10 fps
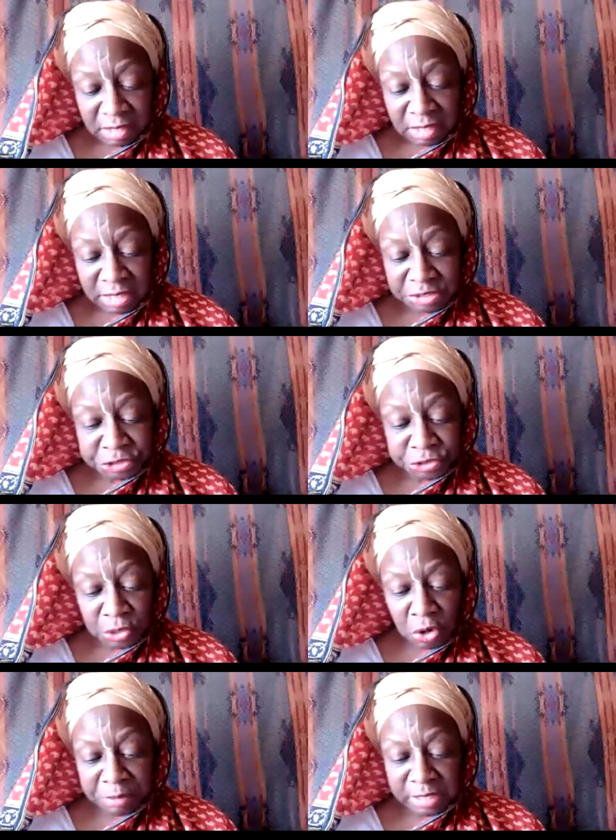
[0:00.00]
in
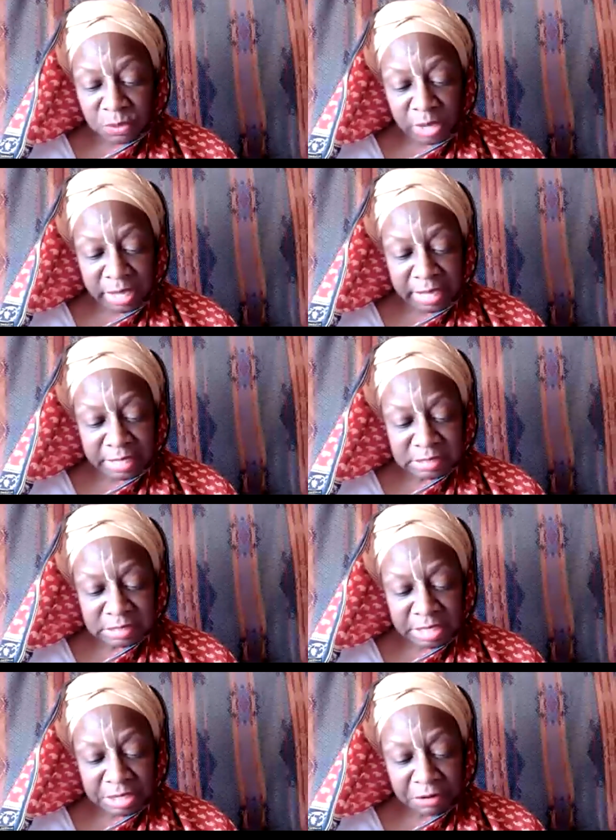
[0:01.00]
so many ways
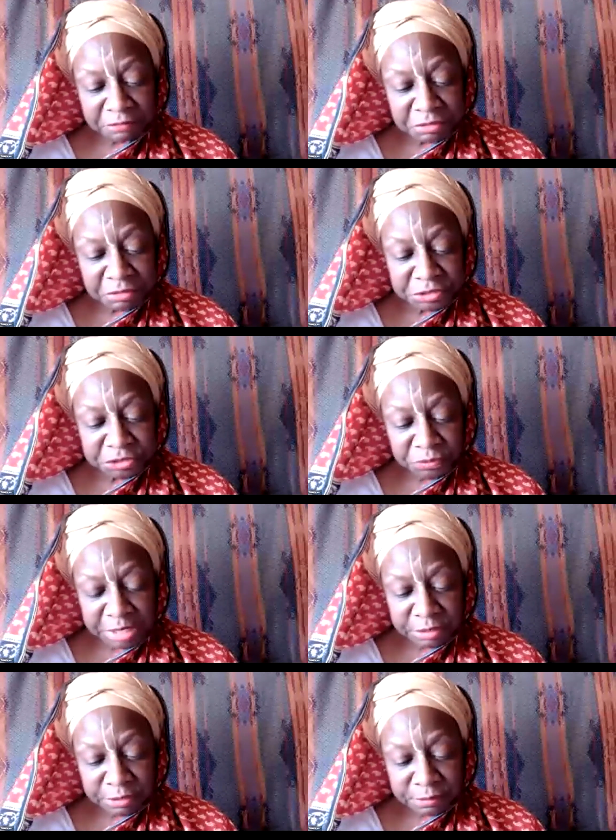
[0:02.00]
in our full
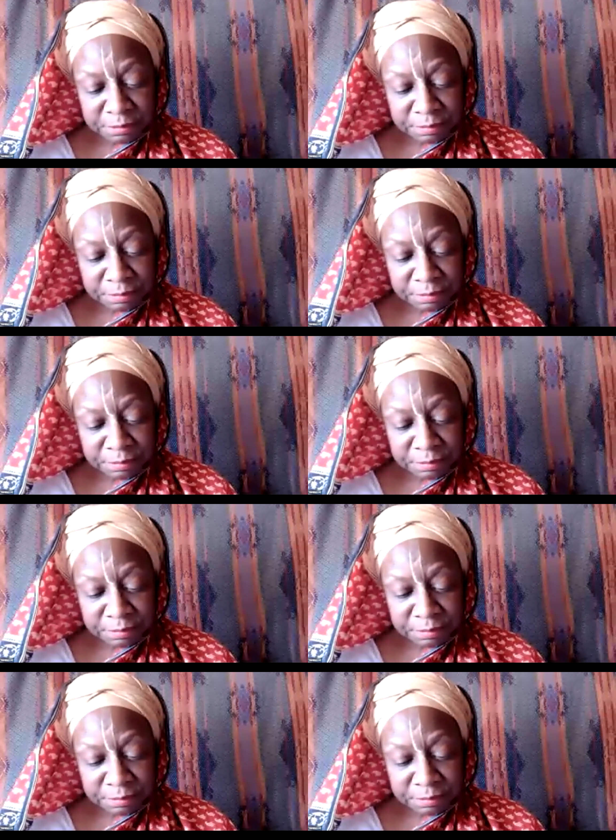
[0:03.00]
surrender.